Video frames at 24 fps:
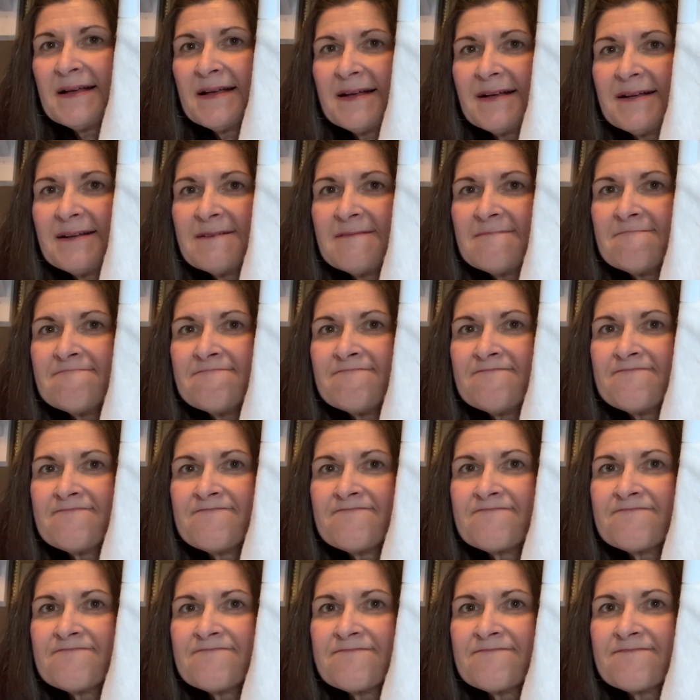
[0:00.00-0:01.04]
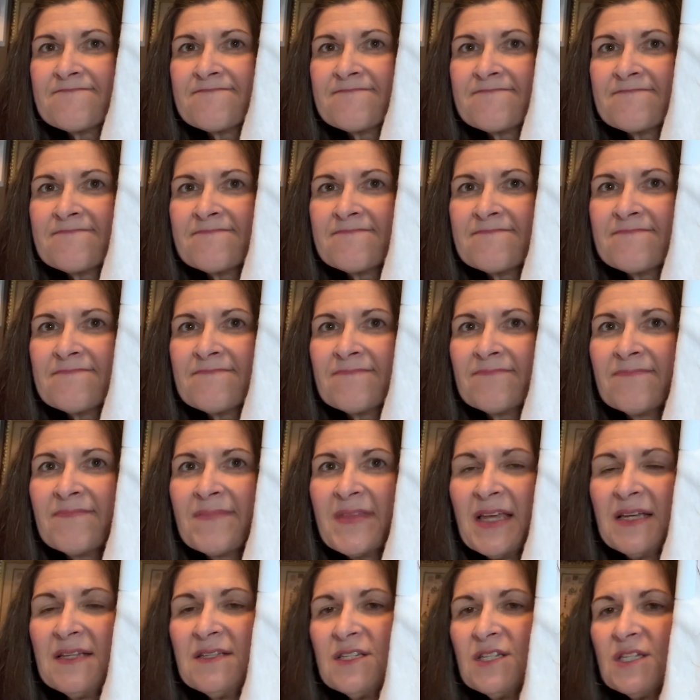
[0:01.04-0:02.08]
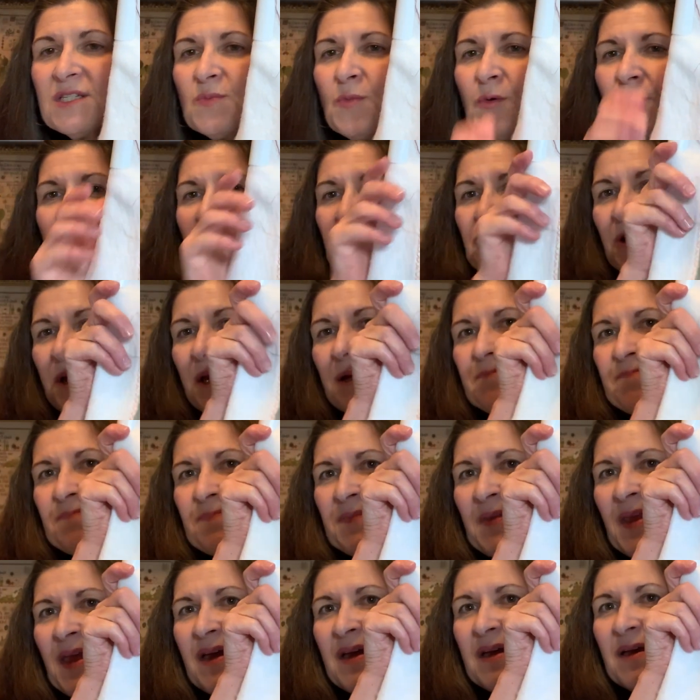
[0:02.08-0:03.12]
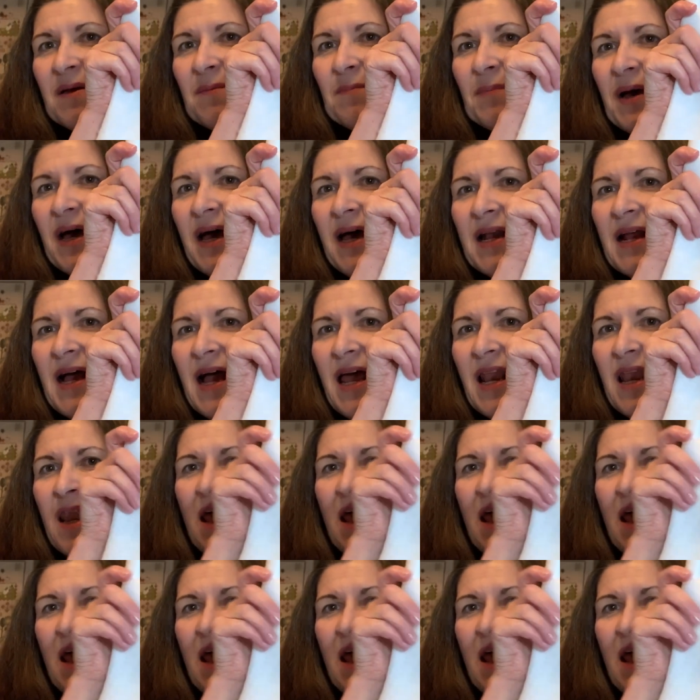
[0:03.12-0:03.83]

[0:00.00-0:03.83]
Um, it's just more intricate. But I love